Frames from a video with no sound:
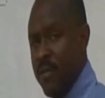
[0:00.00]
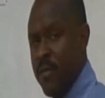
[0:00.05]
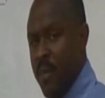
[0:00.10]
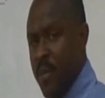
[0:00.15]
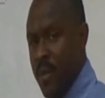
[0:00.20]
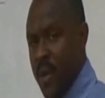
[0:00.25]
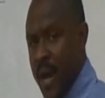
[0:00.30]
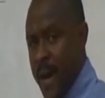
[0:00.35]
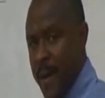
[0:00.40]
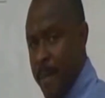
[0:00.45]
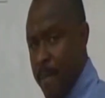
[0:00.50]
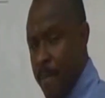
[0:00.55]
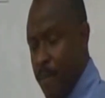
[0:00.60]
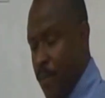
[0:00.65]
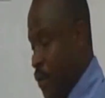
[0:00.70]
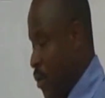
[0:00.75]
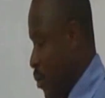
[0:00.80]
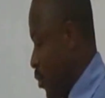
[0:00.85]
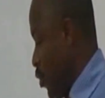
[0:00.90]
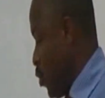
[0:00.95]
formula,
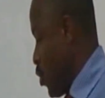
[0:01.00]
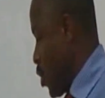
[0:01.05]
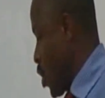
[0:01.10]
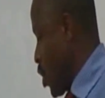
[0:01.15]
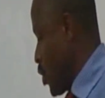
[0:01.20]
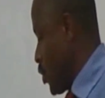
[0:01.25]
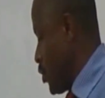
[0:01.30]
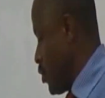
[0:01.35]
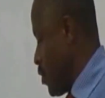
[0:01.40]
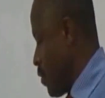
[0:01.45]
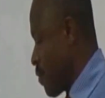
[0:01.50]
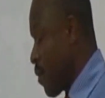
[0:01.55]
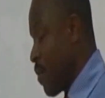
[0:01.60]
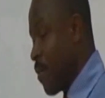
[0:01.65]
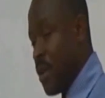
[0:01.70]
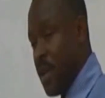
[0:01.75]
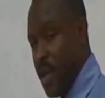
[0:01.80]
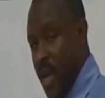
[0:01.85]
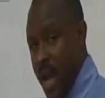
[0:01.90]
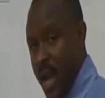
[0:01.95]
you continue
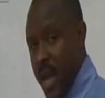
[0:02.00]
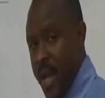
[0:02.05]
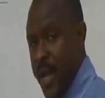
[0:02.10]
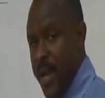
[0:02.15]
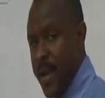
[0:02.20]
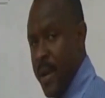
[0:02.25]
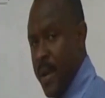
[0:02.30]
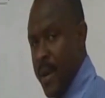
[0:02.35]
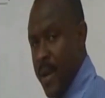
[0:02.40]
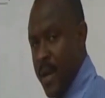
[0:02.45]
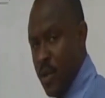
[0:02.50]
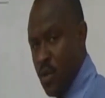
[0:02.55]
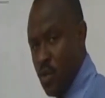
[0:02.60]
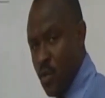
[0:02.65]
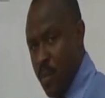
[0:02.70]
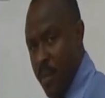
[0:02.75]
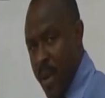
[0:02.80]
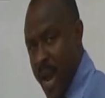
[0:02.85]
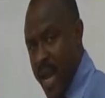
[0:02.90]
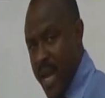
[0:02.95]
from here to
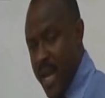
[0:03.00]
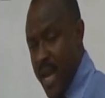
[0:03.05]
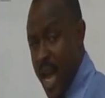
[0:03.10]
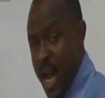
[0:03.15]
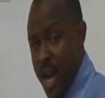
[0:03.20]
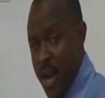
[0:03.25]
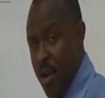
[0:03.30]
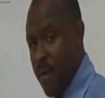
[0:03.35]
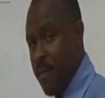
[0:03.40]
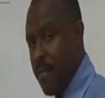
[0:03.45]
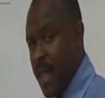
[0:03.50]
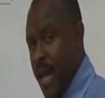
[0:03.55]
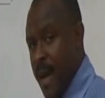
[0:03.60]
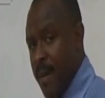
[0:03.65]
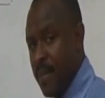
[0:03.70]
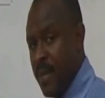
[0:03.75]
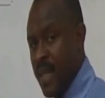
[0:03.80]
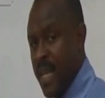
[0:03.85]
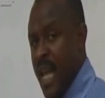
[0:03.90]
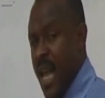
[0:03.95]
make any of
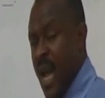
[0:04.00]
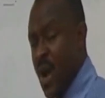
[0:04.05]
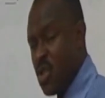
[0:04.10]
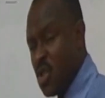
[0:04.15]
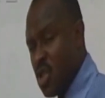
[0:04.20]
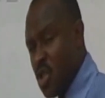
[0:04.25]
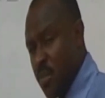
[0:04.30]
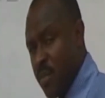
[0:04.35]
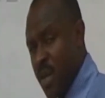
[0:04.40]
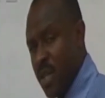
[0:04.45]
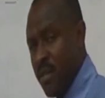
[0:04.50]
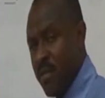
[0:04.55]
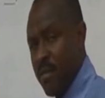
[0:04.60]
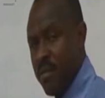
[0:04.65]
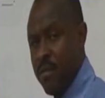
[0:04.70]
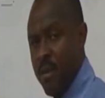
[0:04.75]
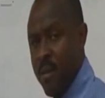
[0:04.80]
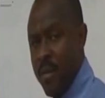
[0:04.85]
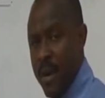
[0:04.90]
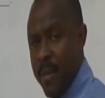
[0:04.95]
them the subject of the
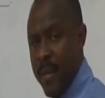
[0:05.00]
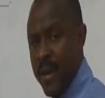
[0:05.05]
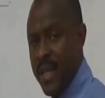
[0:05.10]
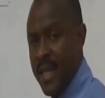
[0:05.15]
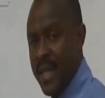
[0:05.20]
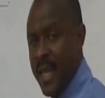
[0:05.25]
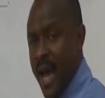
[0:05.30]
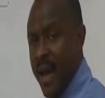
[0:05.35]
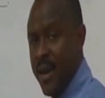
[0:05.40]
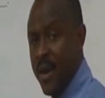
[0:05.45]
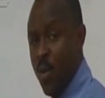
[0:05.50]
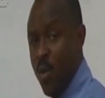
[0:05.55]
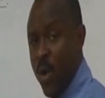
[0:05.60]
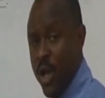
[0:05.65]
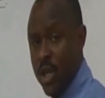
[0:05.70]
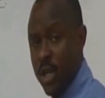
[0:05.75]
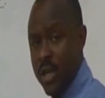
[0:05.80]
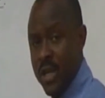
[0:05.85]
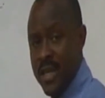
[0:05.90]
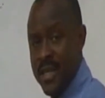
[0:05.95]
formula. But now the
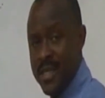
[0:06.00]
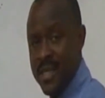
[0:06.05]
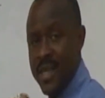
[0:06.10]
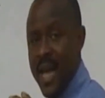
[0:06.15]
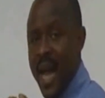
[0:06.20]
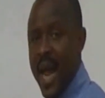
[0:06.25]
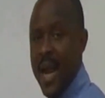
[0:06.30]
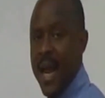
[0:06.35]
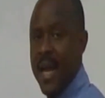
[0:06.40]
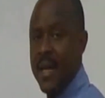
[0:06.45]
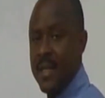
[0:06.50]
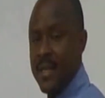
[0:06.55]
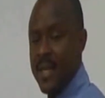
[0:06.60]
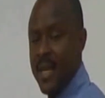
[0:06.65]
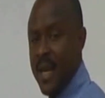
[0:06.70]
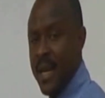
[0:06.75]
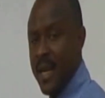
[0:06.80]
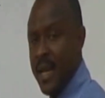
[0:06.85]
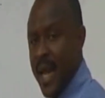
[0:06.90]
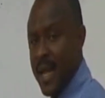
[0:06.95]
question is silent
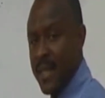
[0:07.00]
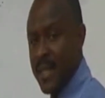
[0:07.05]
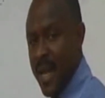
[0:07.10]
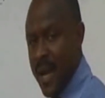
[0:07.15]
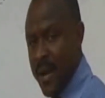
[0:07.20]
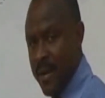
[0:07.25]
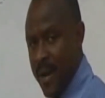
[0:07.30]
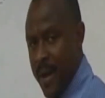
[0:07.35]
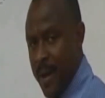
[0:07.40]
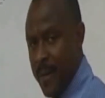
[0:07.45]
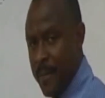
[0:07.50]
in that area.